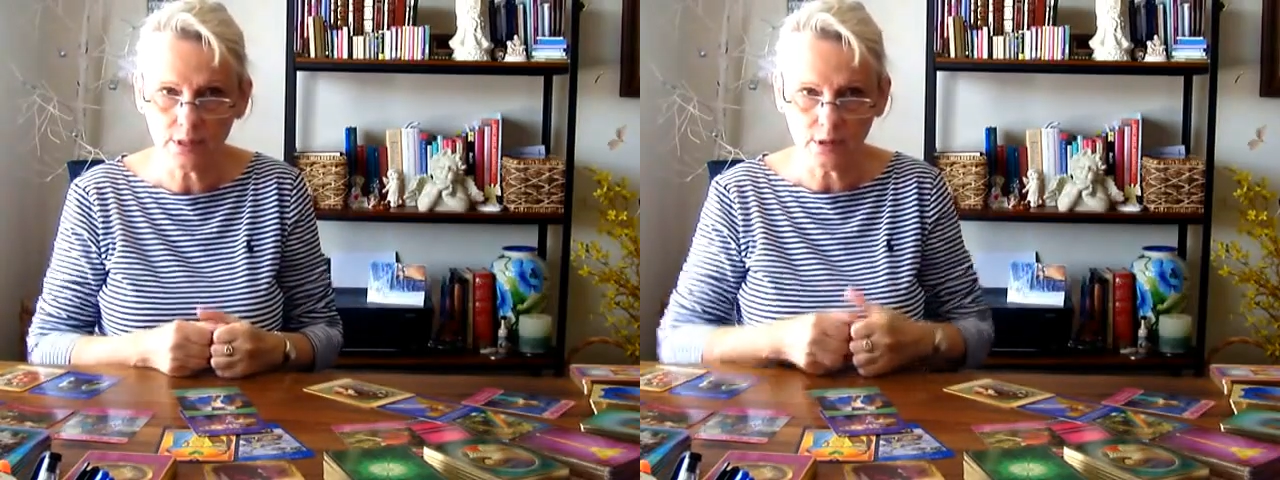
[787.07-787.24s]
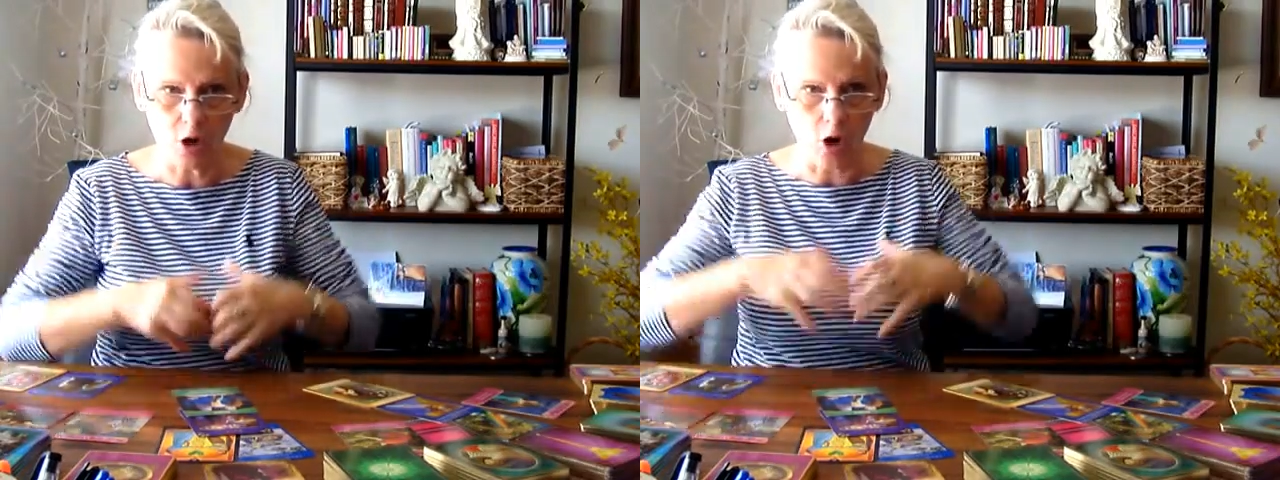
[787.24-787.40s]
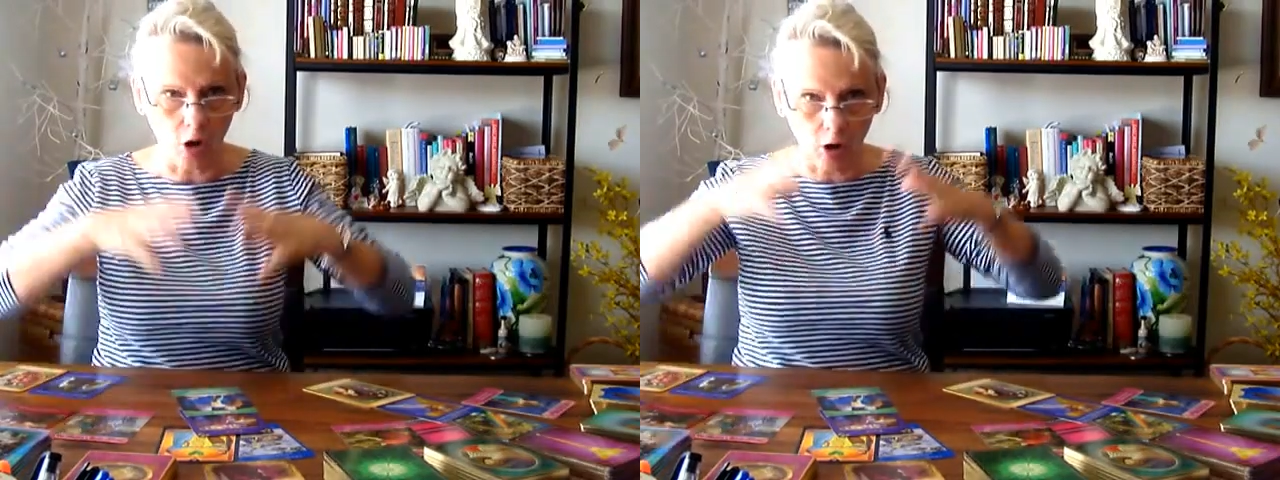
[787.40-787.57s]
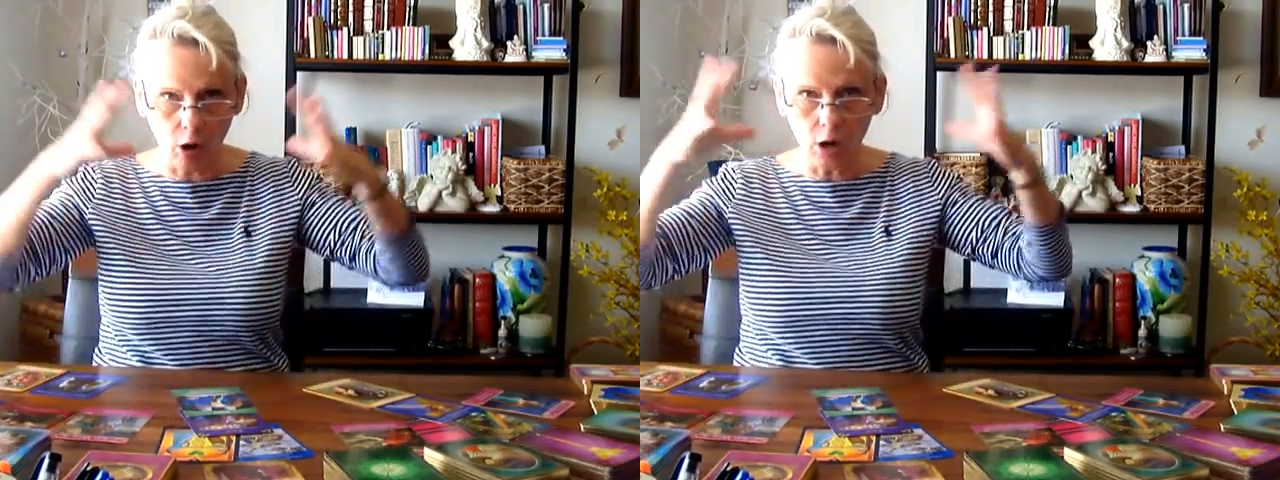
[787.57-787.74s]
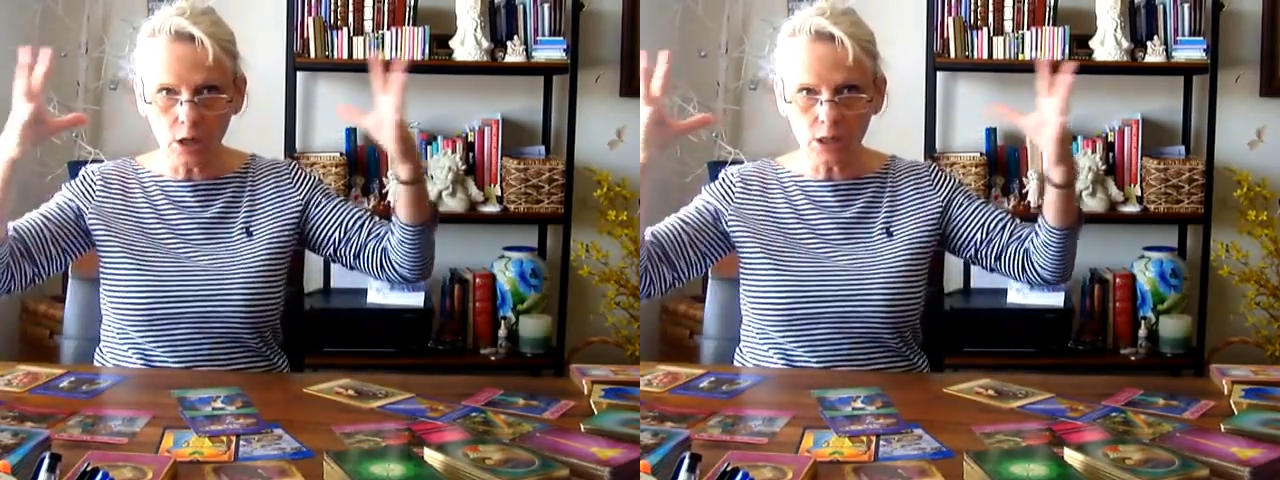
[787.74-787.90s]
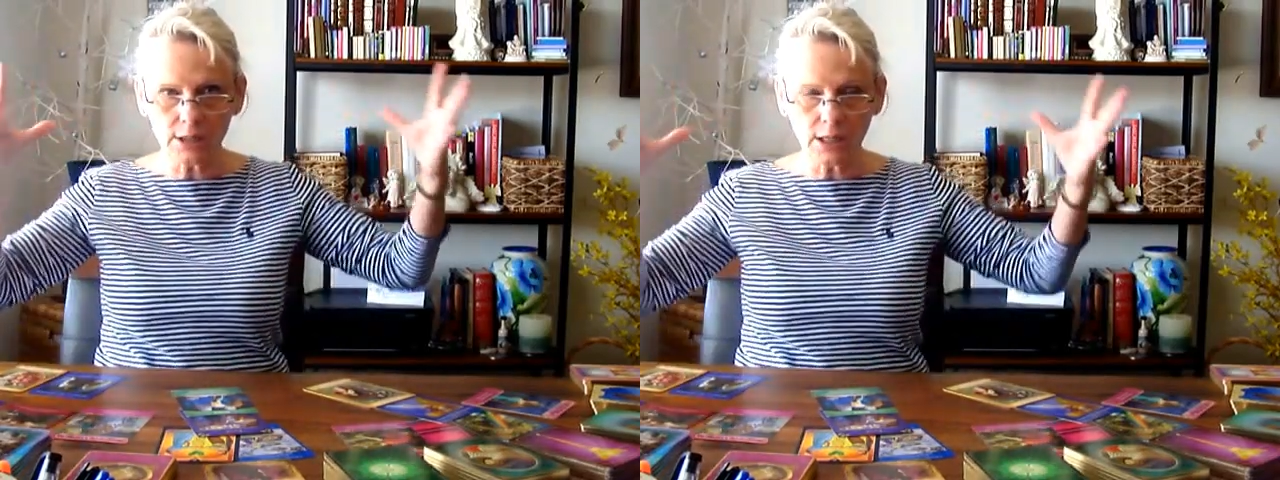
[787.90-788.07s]
A
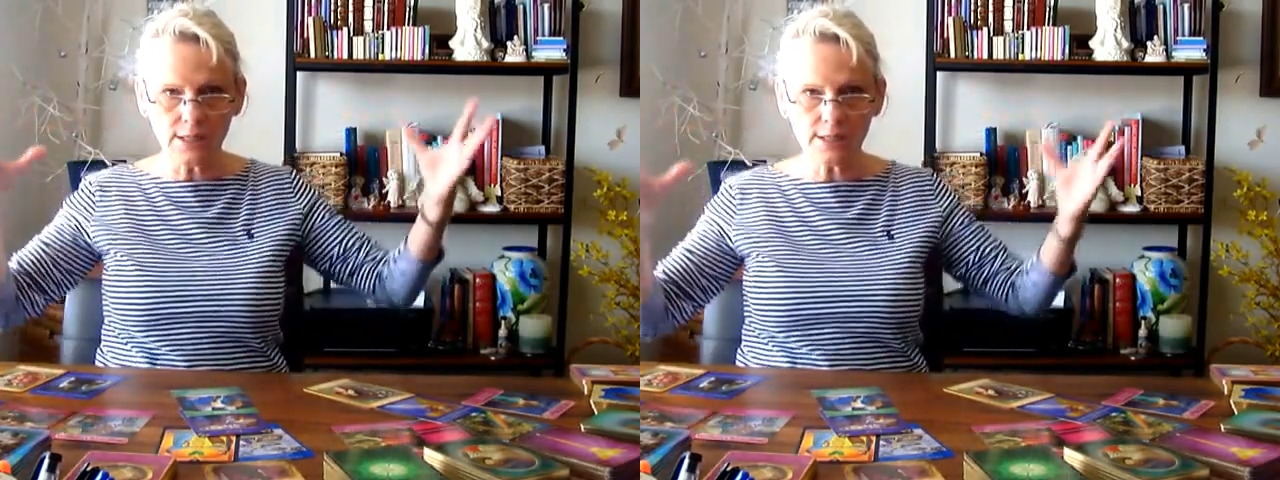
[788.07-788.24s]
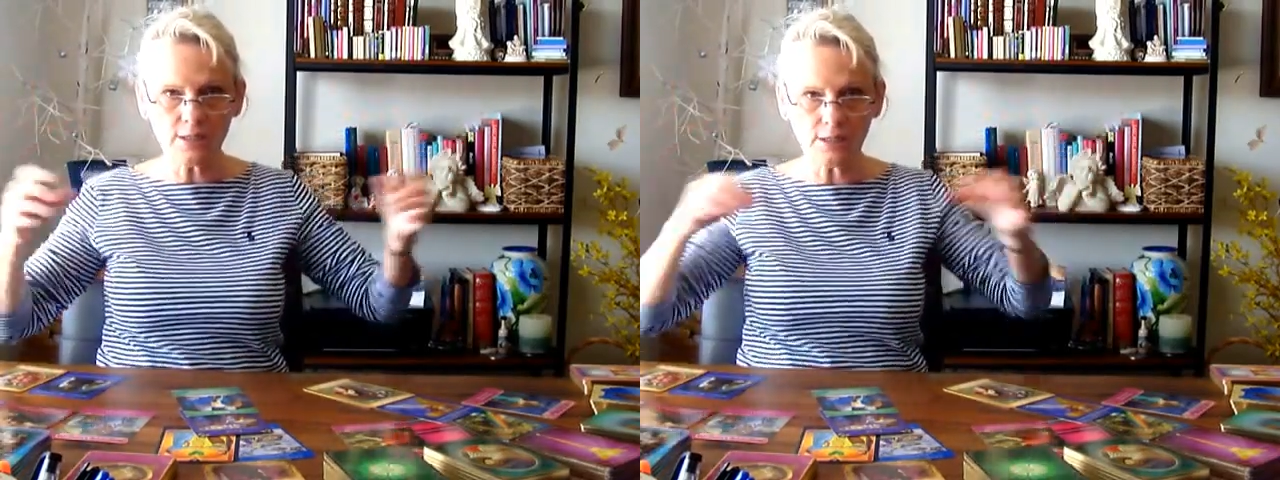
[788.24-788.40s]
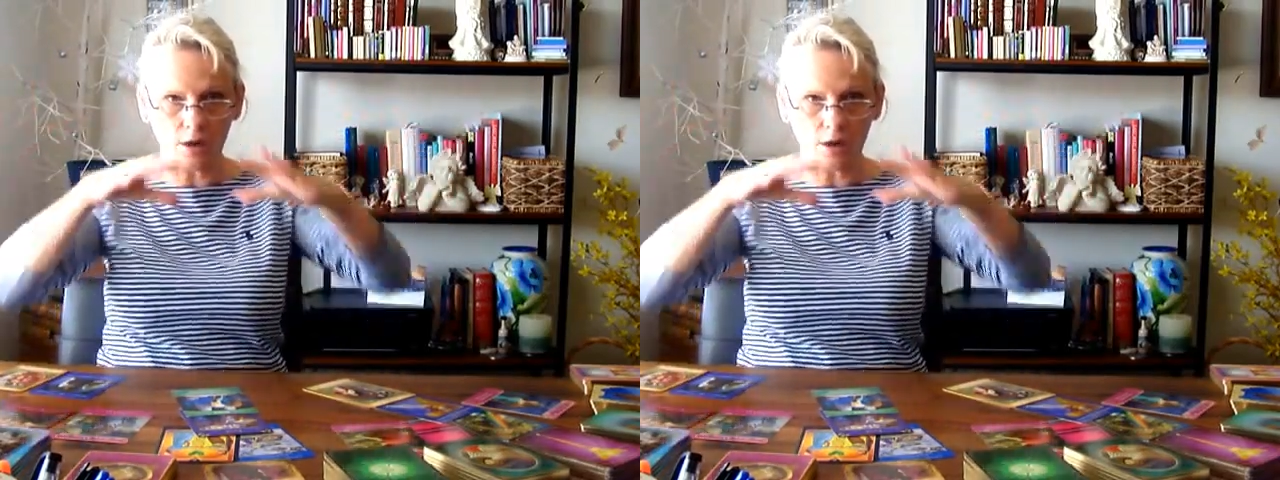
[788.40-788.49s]
heart, I see